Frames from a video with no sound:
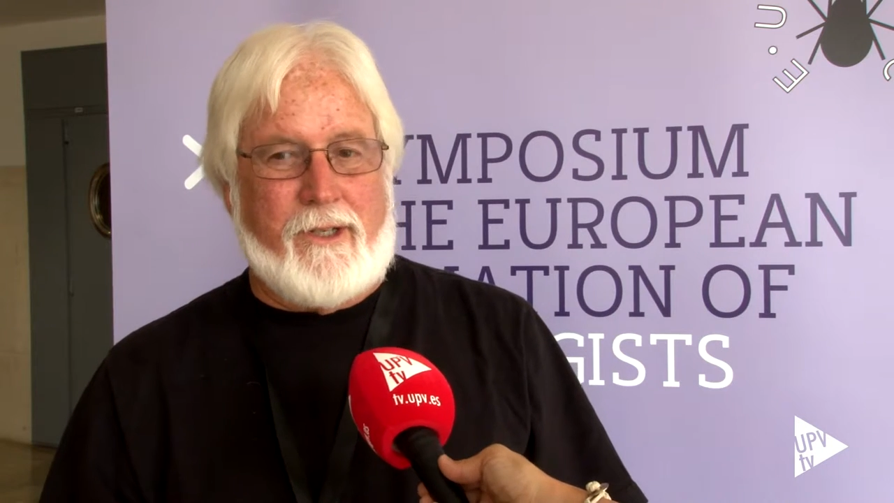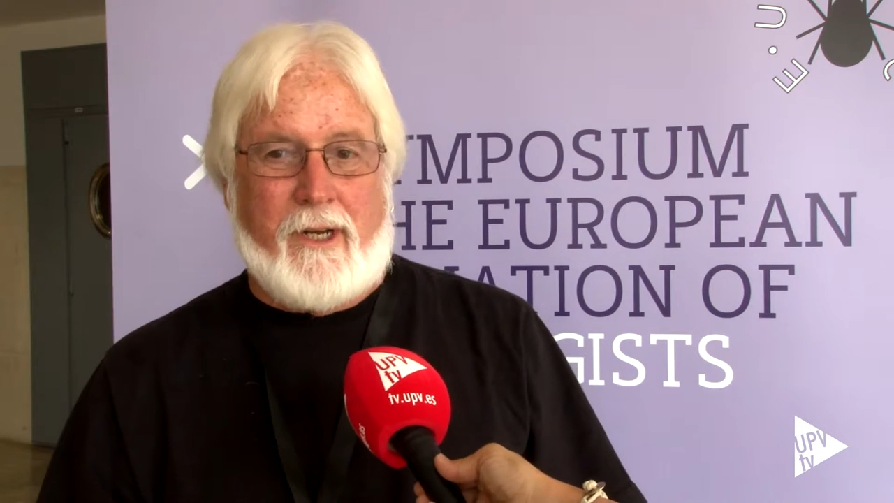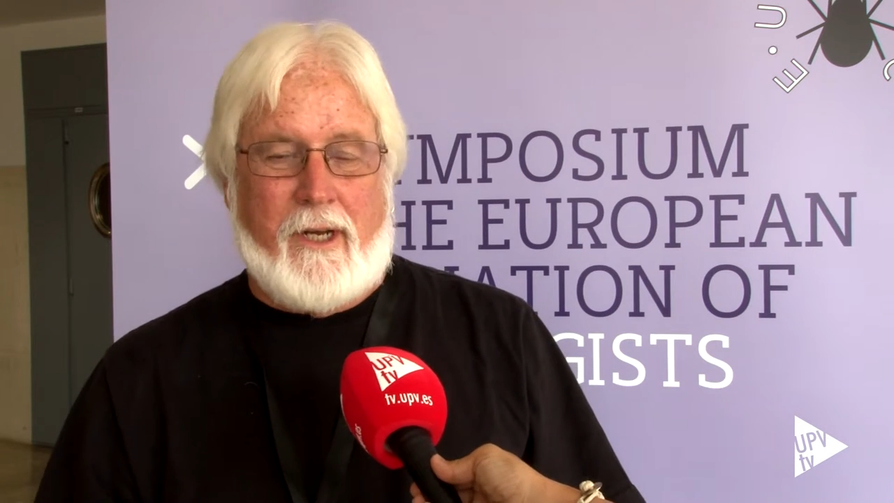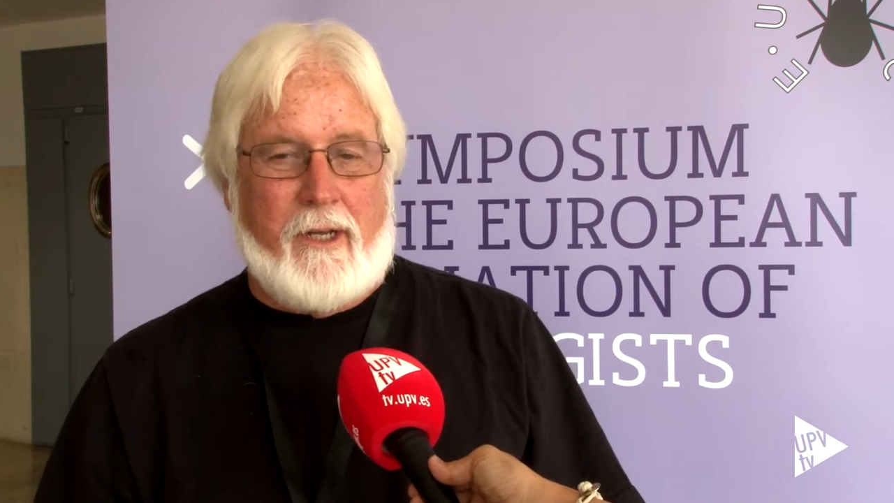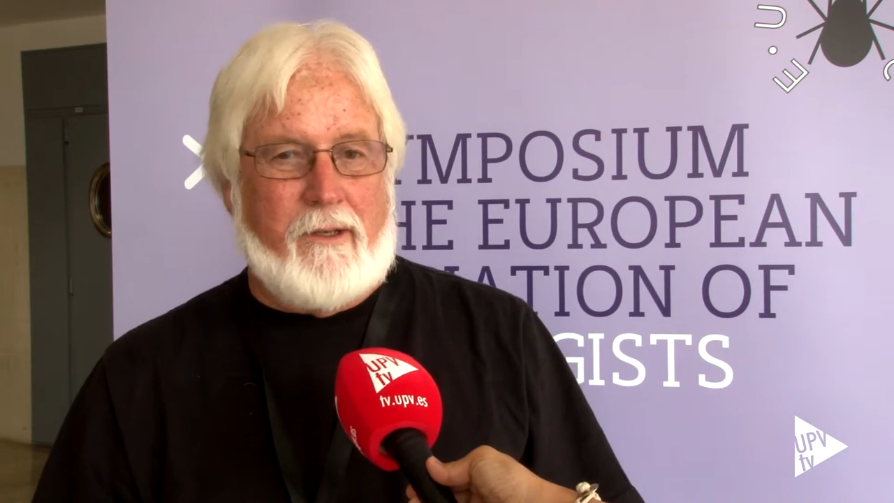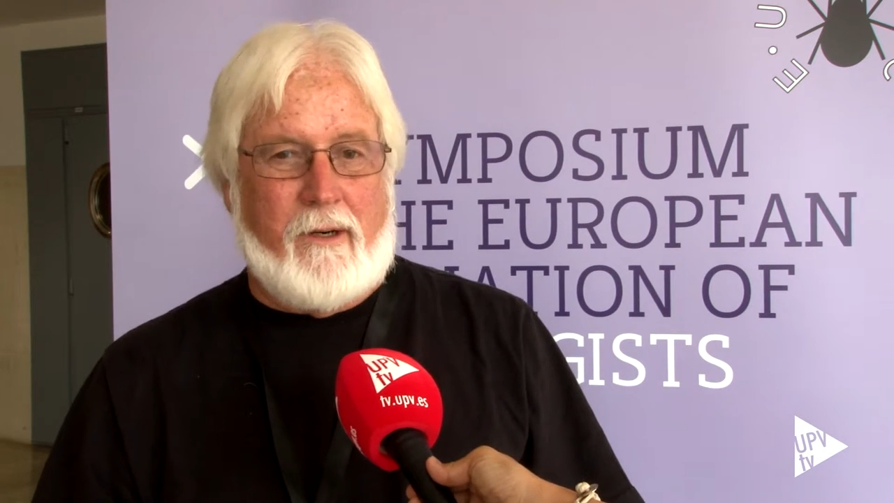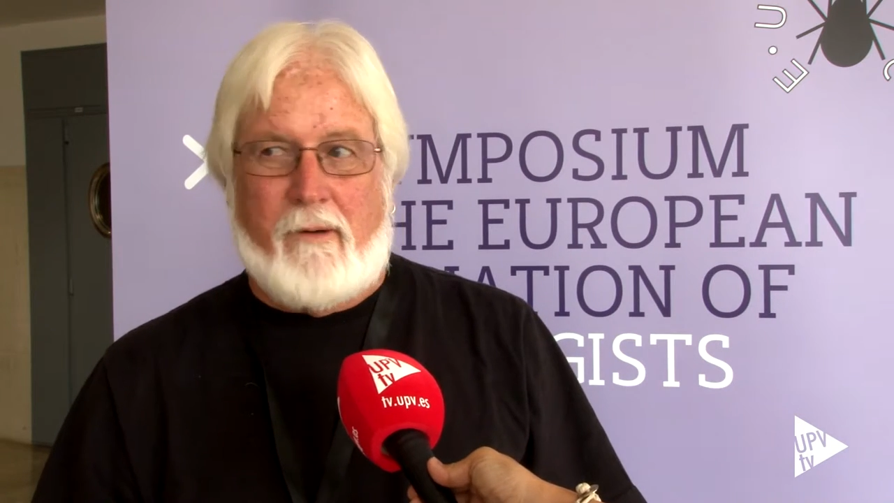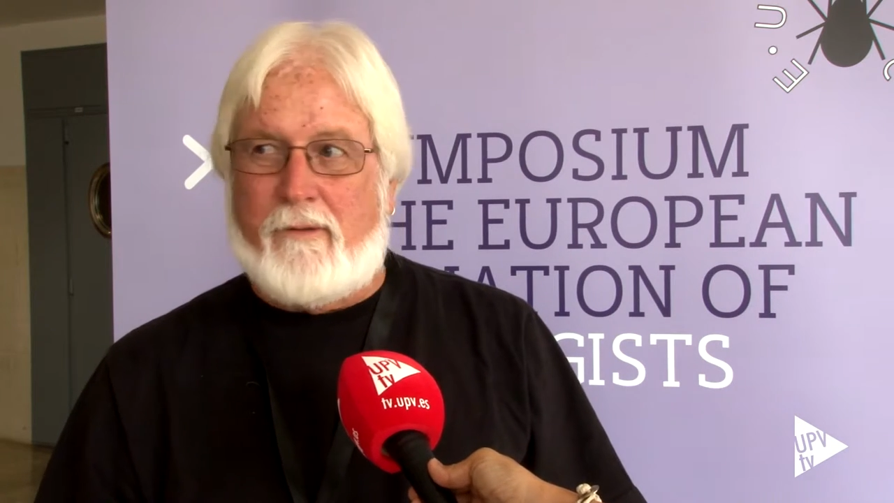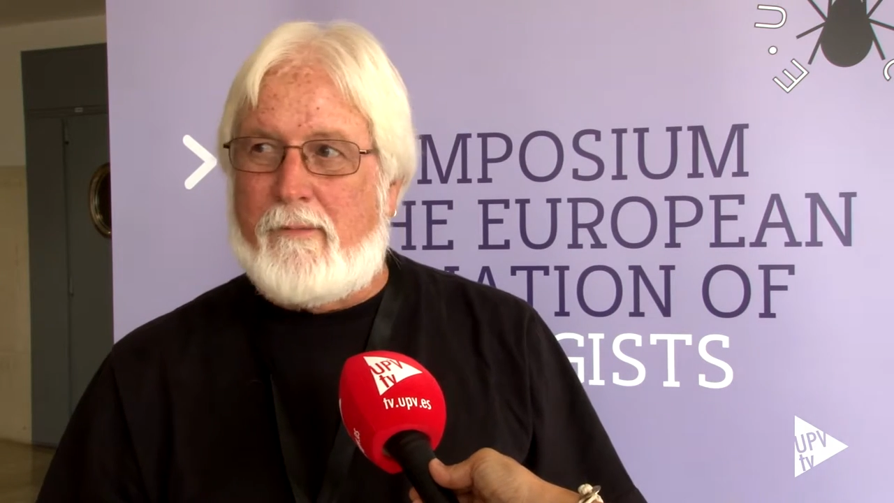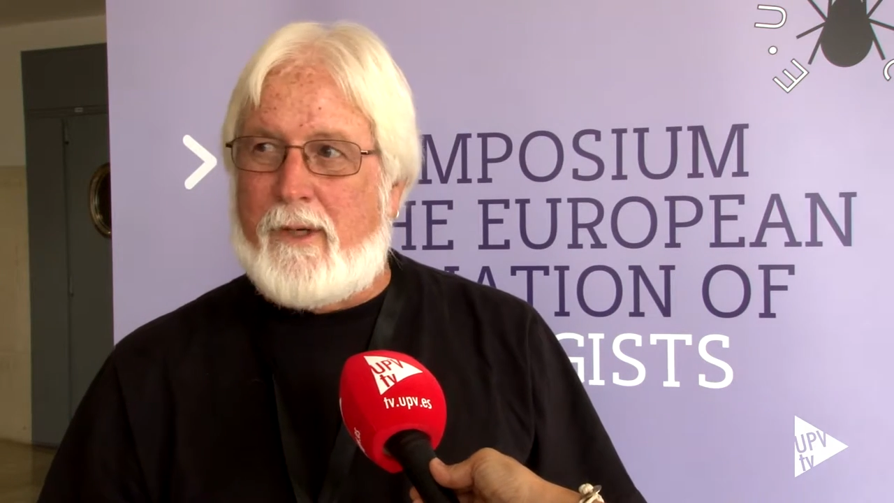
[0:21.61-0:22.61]
and
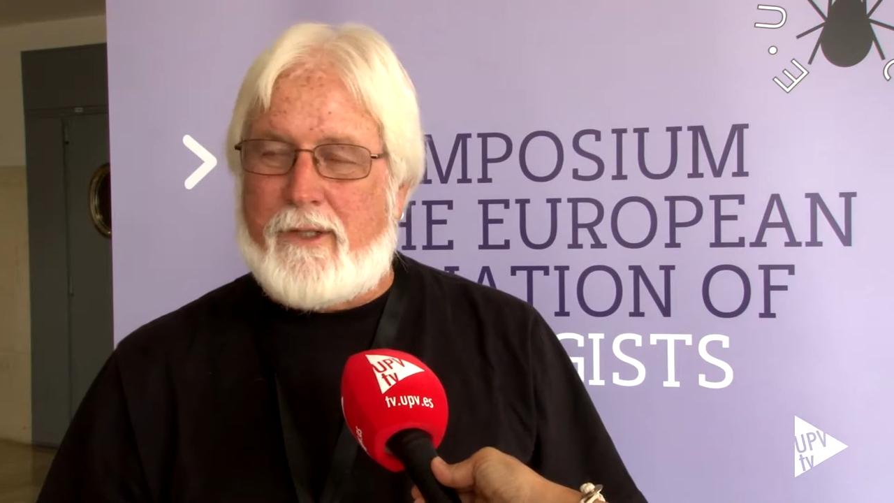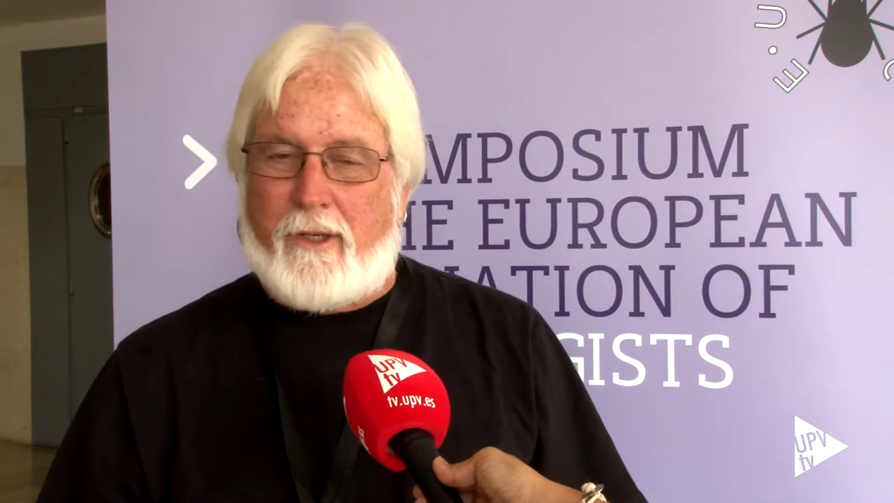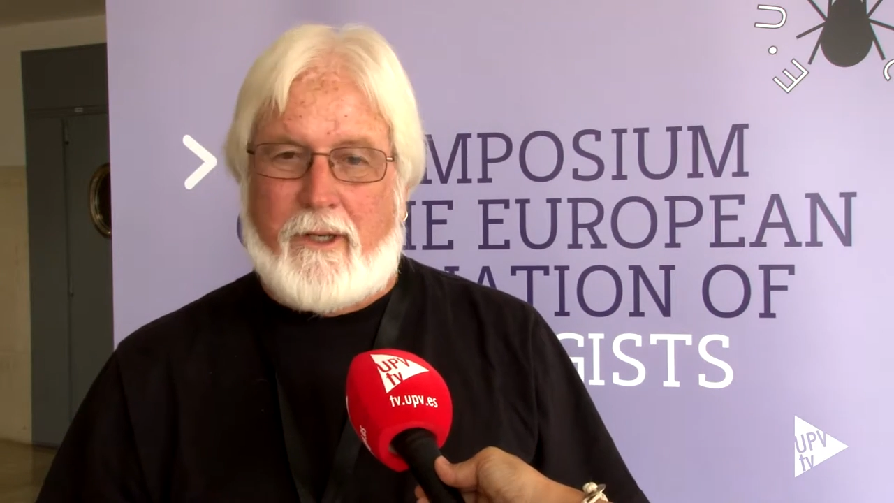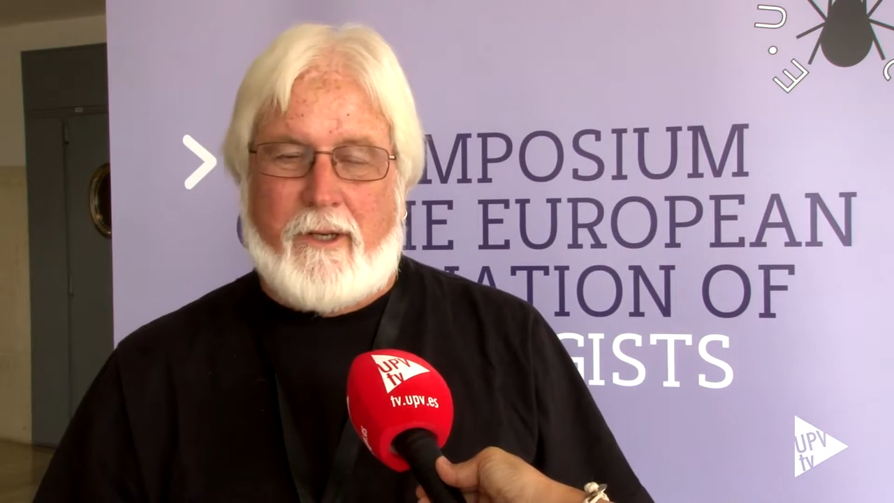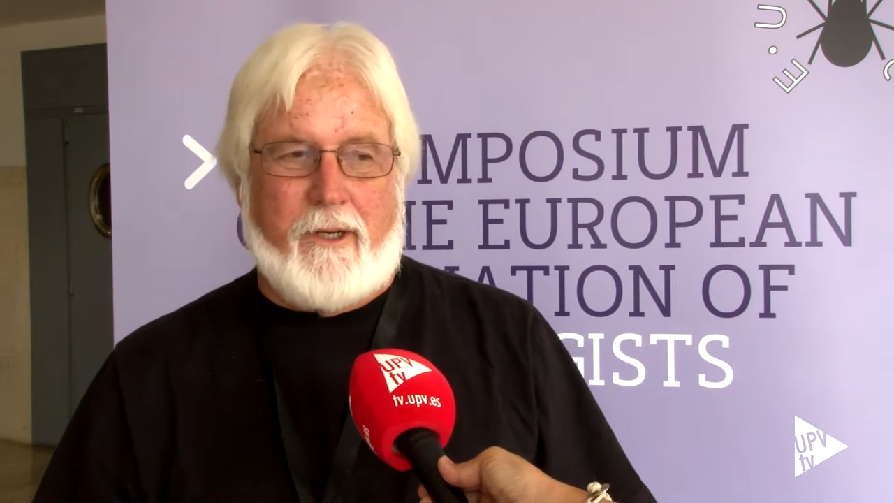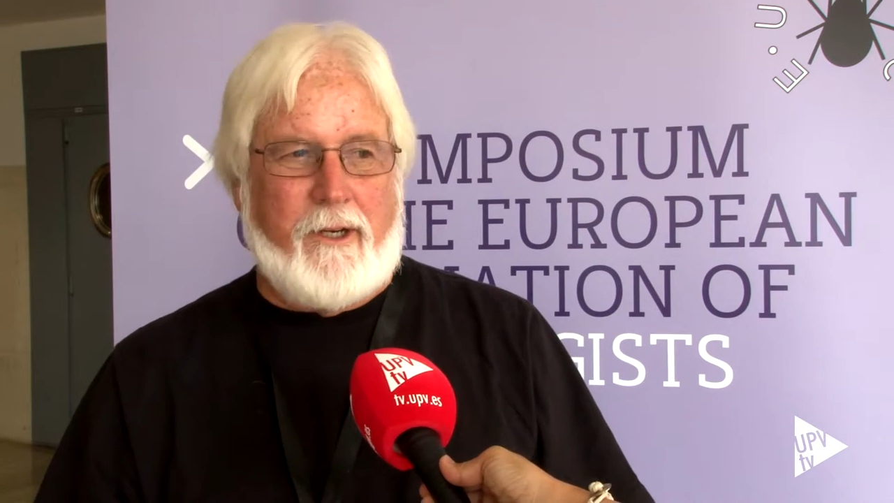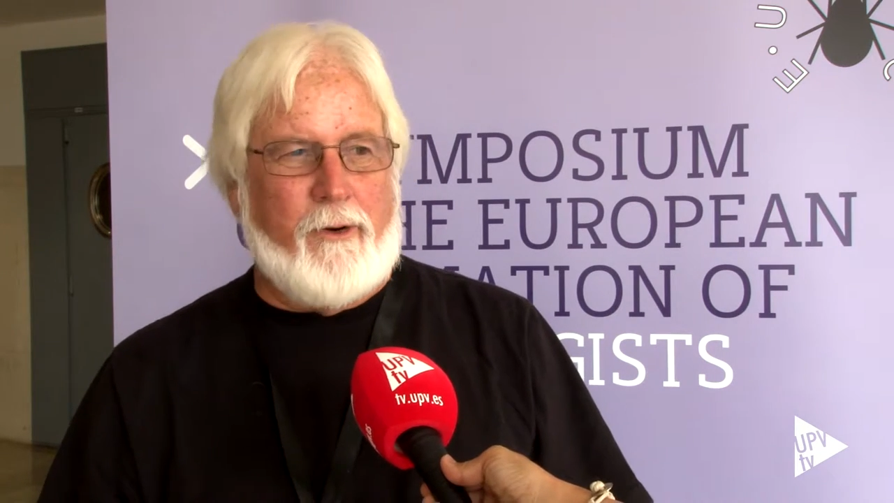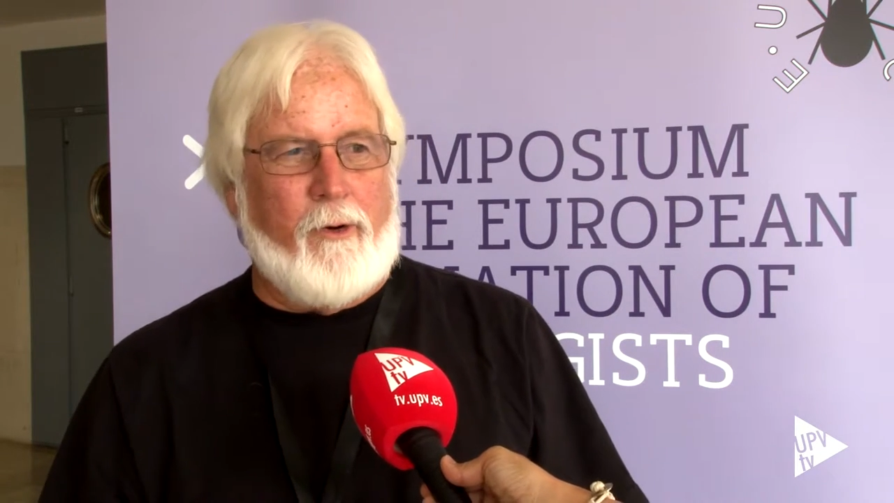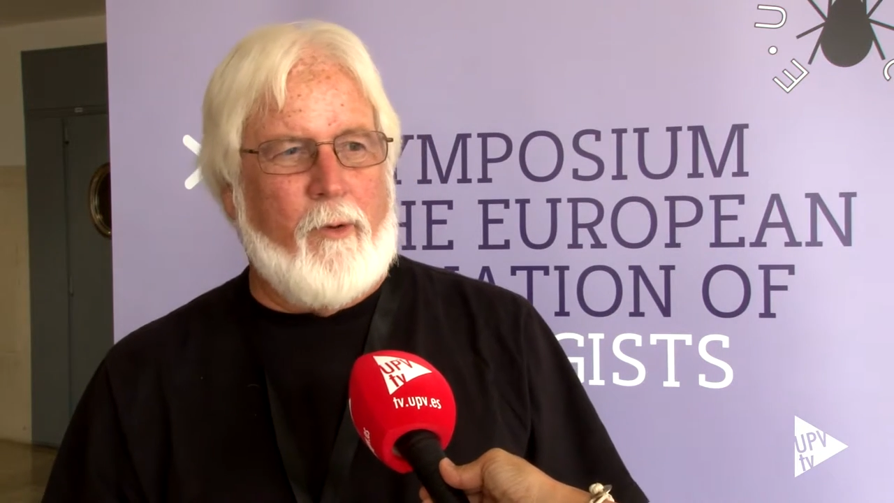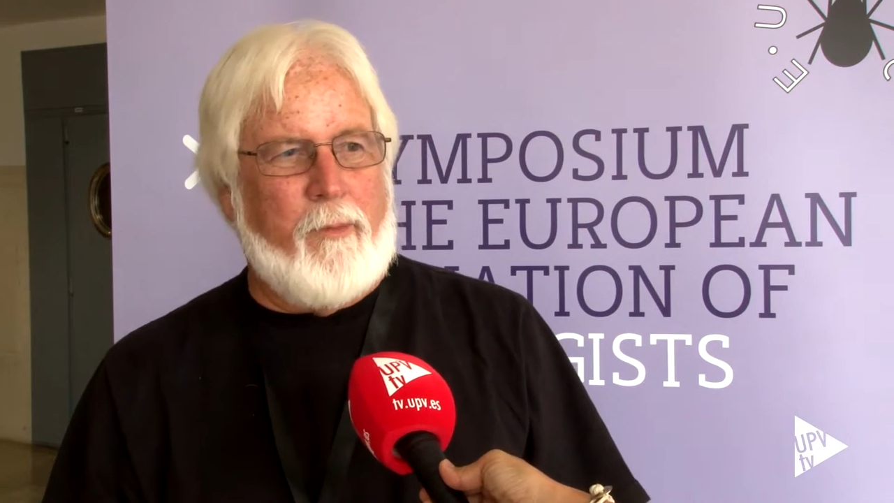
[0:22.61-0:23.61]
they're basically an
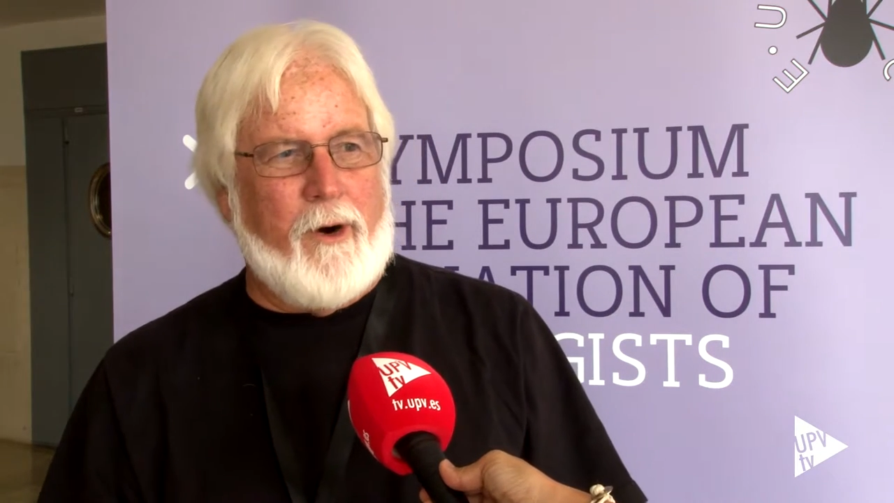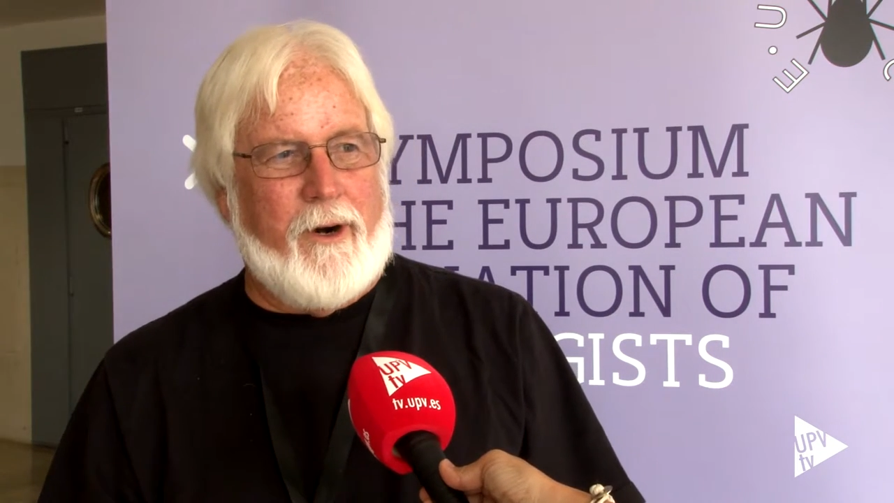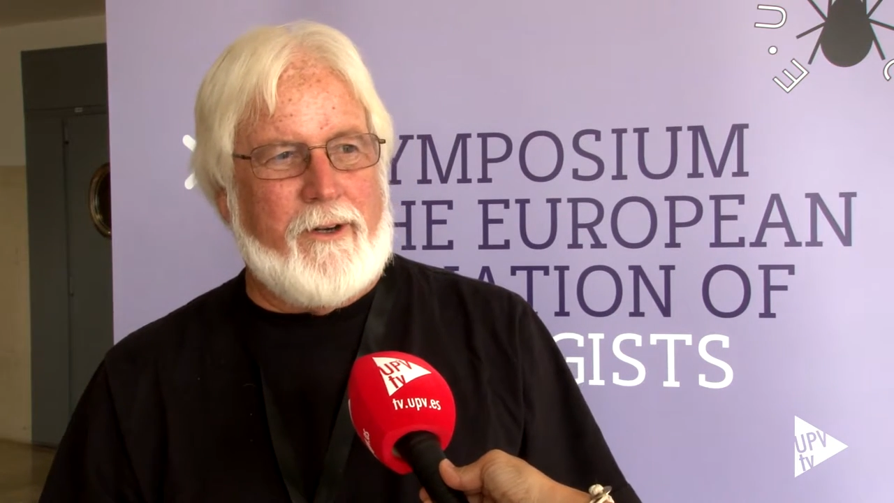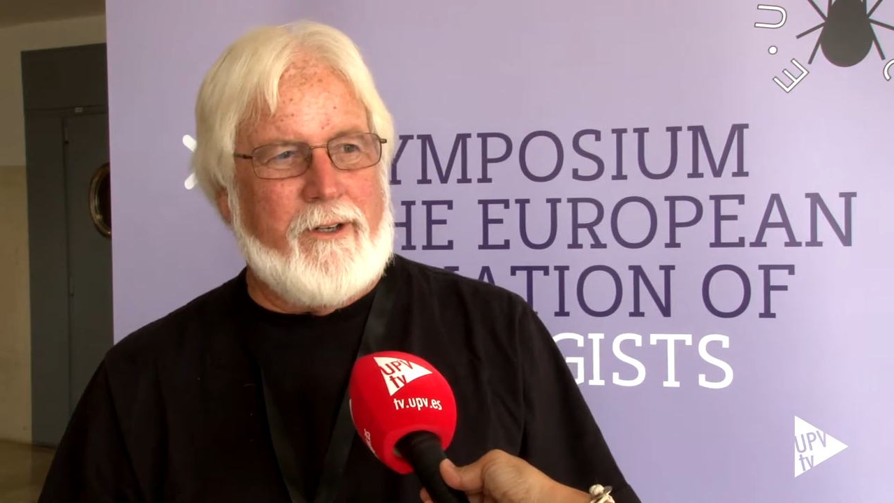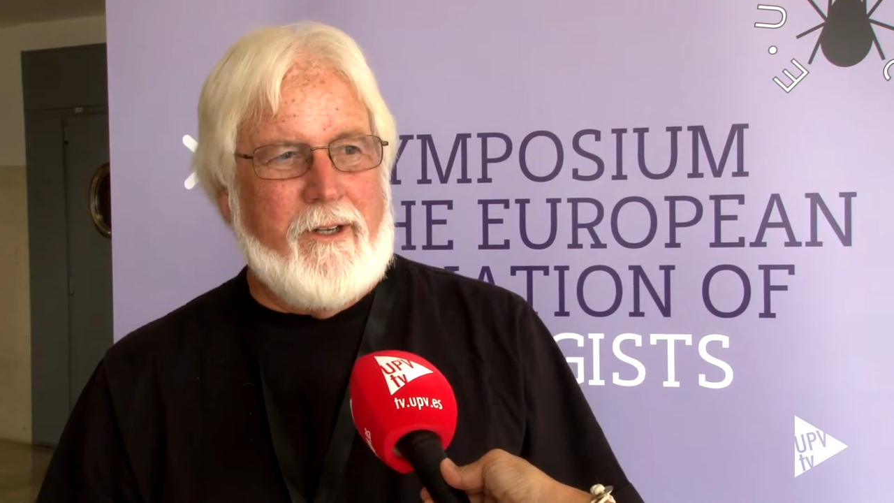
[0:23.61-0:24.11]
integral part